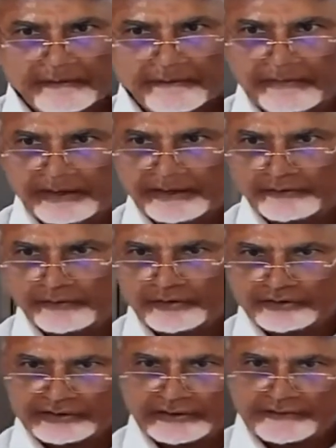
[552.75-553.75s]

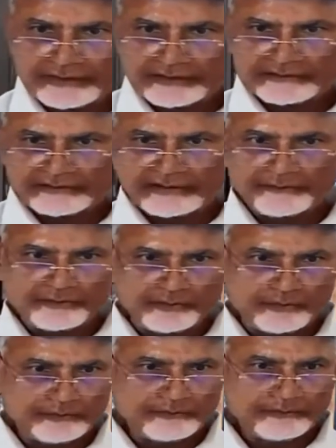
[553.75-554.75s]
Microsoft has come
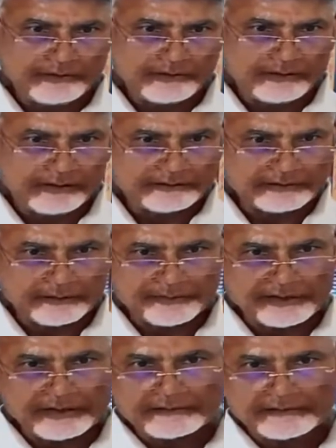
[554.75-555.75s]
to Andhra
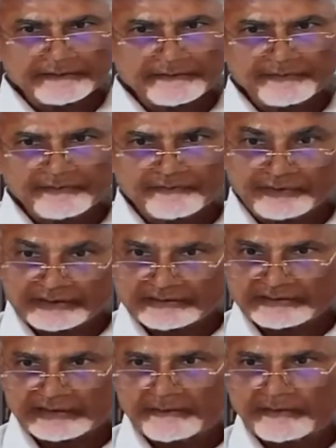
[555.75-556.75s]
Pradesh
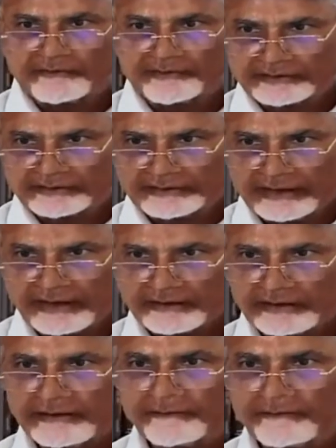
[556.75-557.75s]
first time after
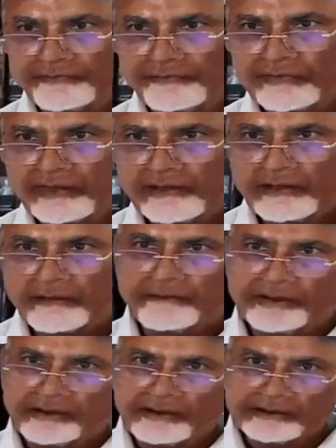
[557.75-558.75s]
Seattle.
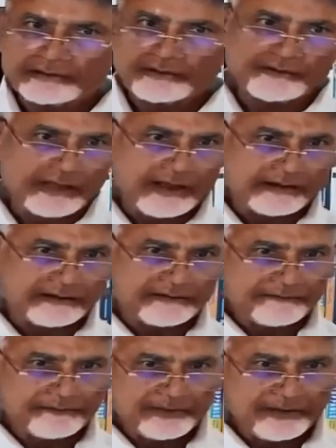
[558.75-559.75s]
Because of that,
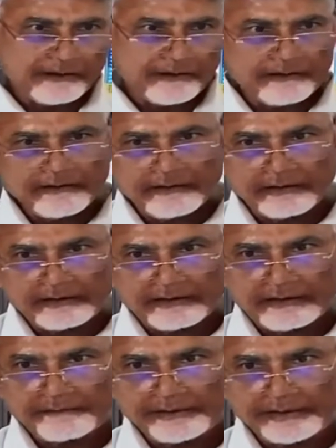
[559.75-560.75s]
all
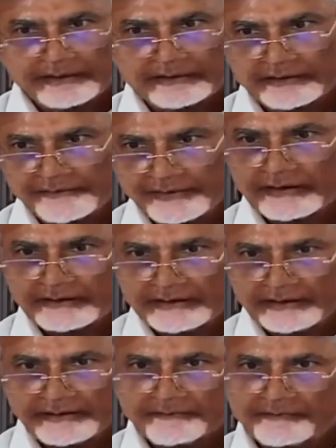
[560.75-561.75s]
companies of IT
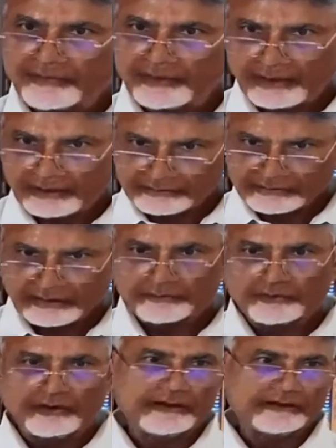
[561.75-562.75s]
has come
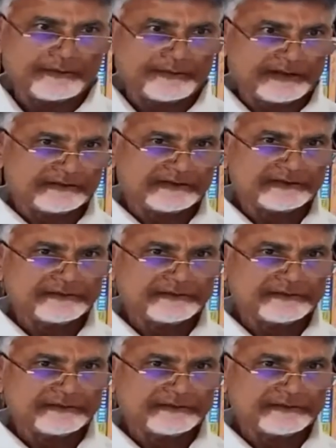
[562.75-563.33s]
to Andhra Pradesh.